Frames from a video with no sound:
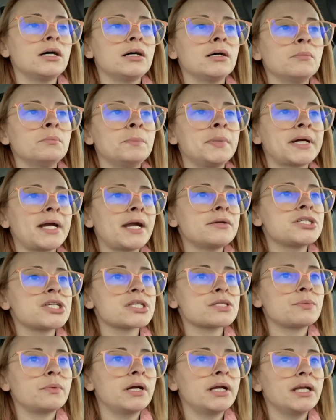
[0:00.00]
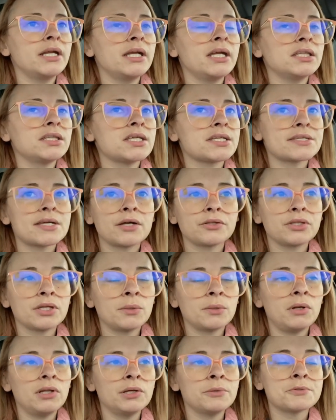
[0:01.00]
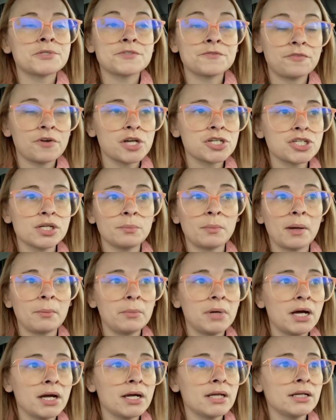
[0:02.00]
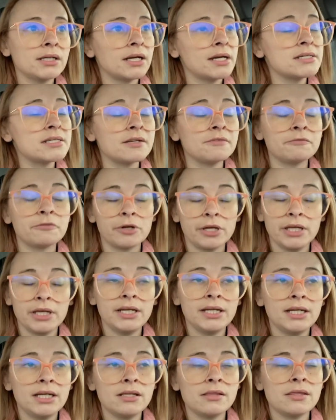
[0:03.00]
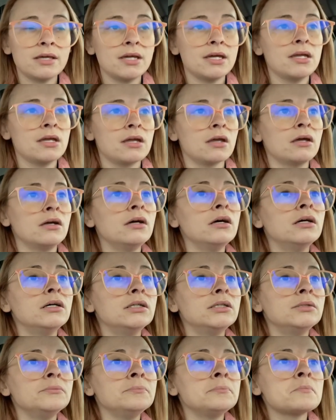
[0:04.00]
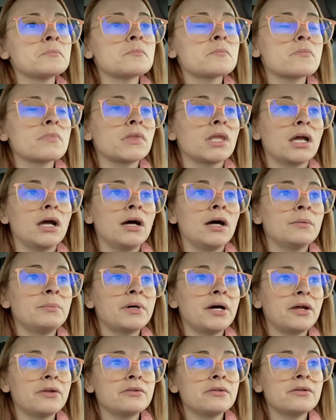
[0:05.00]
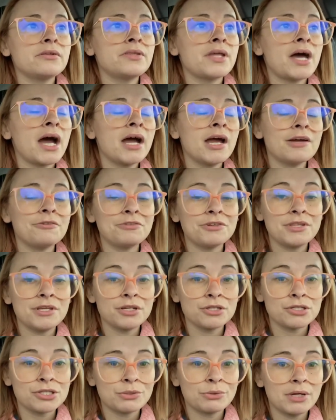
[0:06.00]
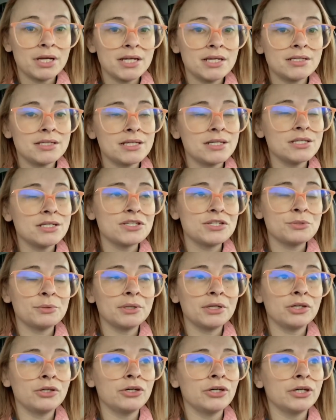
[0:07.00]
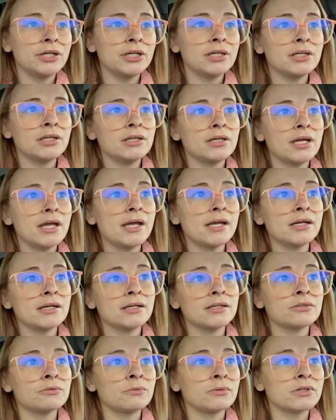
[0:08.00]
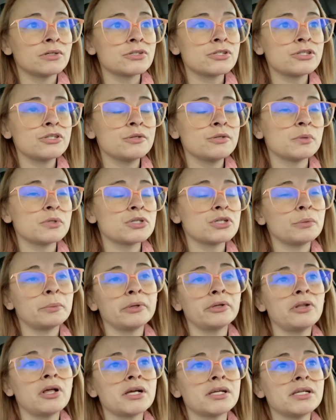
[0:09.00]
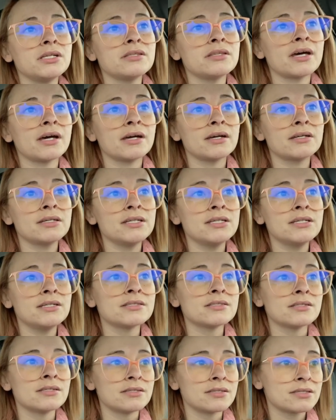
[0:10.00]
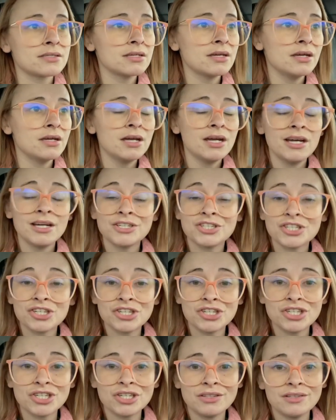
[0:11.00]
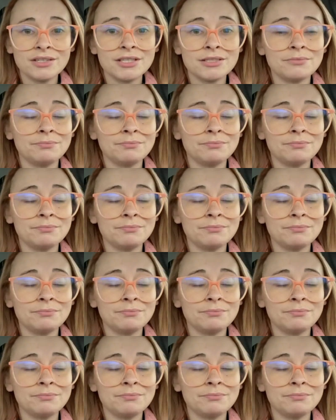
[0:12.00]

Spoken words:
But I just wanted to get this out there while it was fresh in my mind. I didn't forget anything. But other than that, everything is great. He's doing good, and we're super, super lucky that he is just chilling.